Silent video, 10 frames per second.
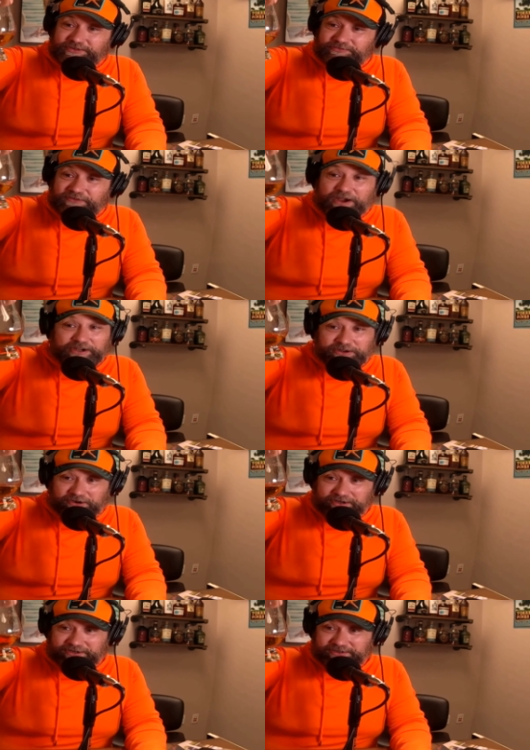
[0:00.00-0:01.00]
is very
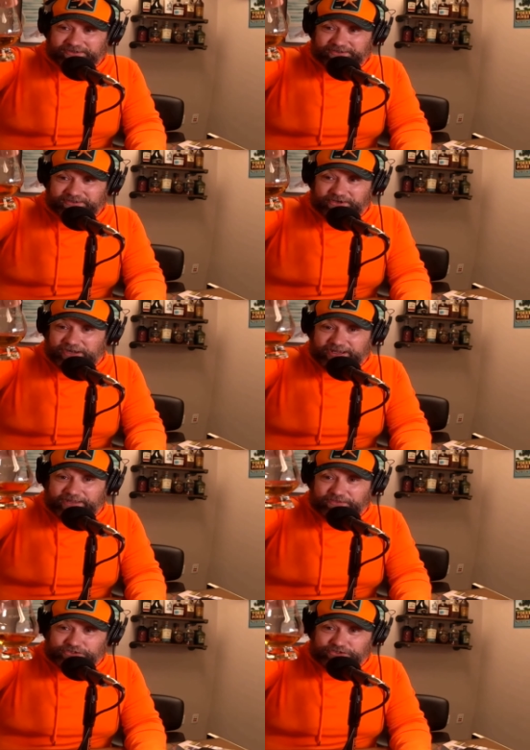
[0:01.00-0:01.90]
dark. Yeah. yeah, you're not getting the